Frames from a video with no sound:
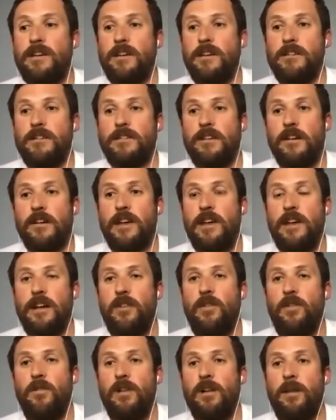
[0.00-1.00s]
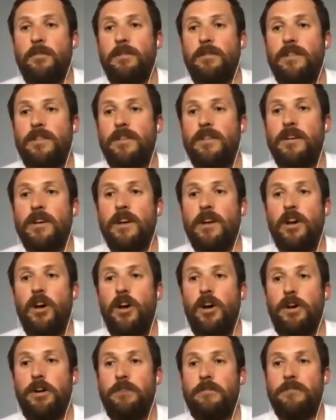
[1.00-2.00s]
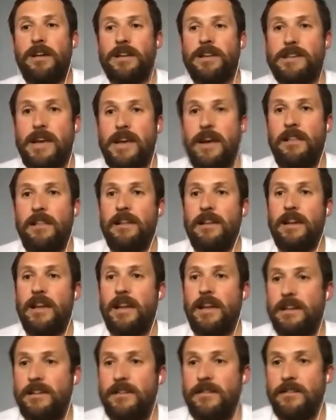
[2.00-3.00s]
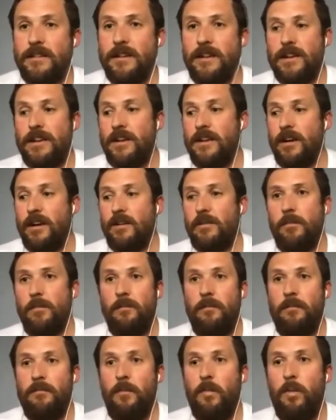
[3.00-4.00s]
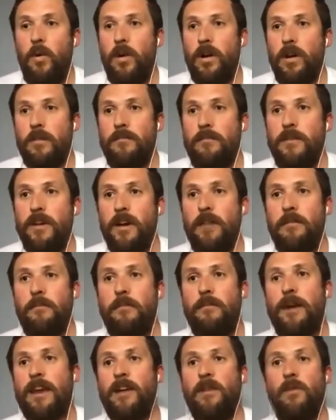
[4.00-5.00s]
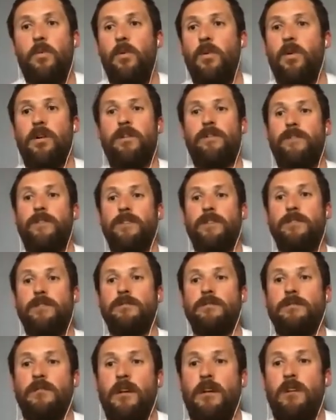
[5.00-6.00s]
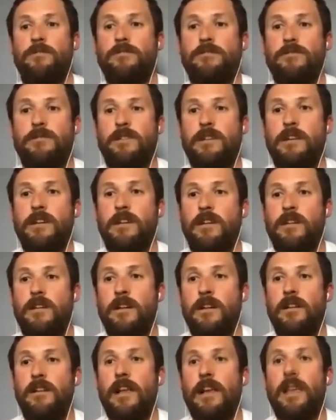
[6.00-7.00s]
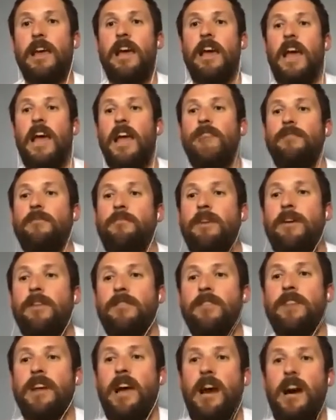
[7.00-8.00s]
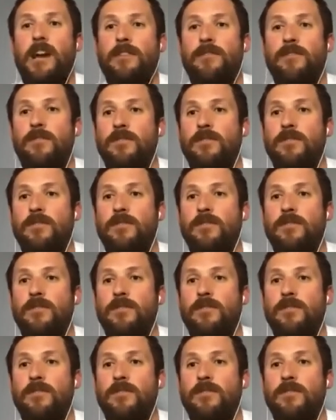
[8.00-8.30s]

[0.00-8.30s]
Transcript: don't get caught up in the herd mentality and, work, make it work for you ultimately. Even being on the carnivore